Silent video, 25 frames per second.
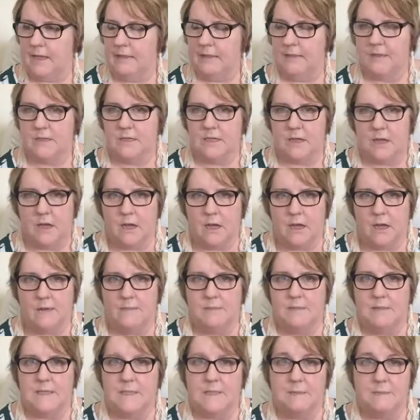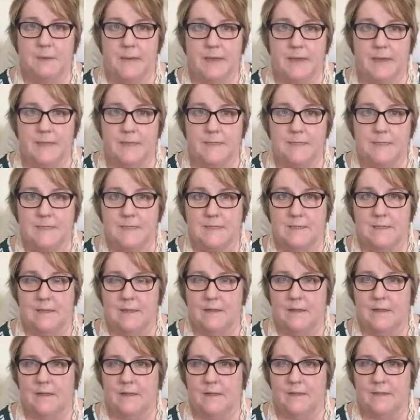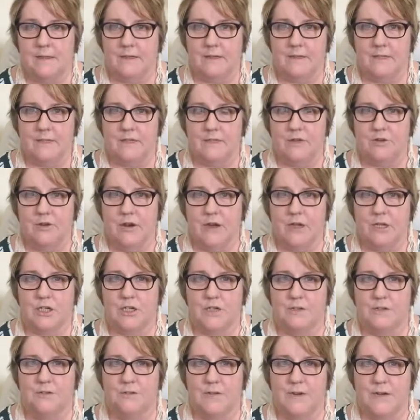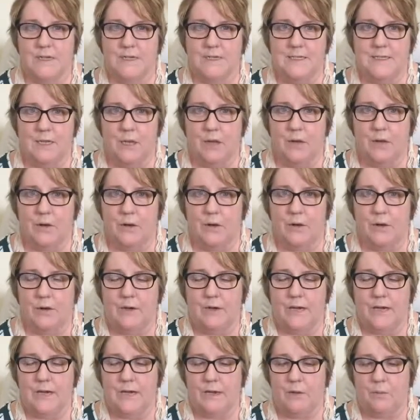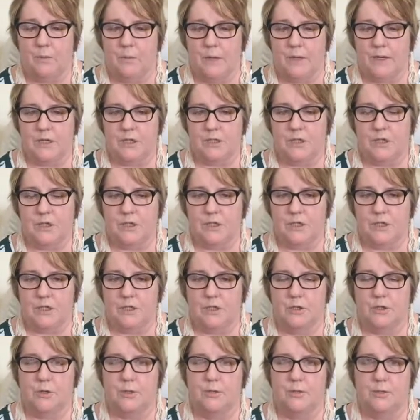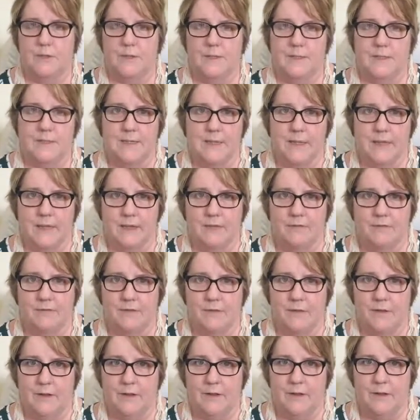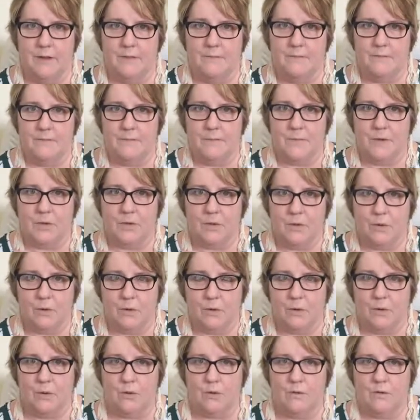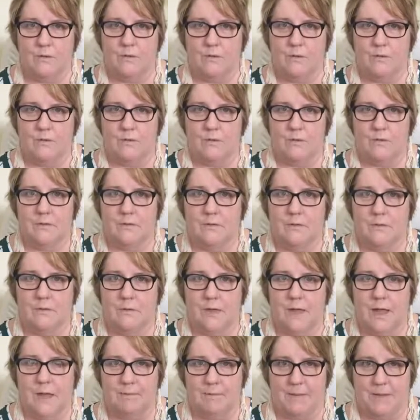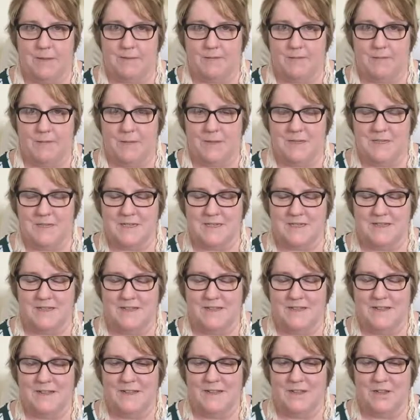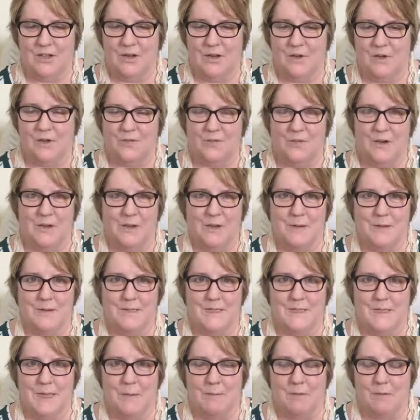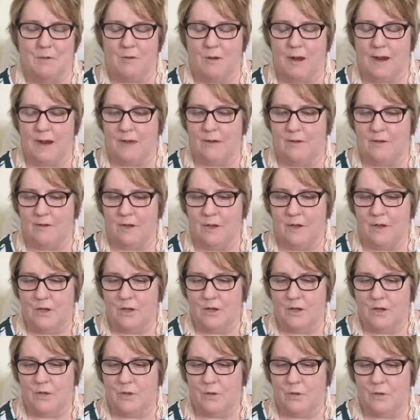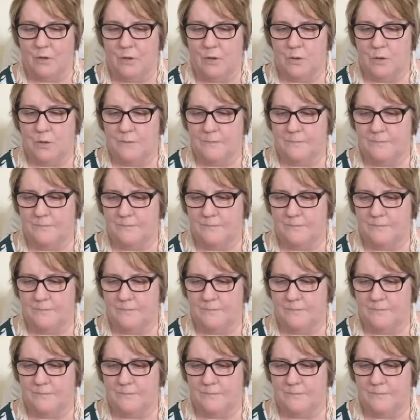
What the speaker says: time, the space, the distraction-free zone in which to receive your upliftment, your frequency upgrade, your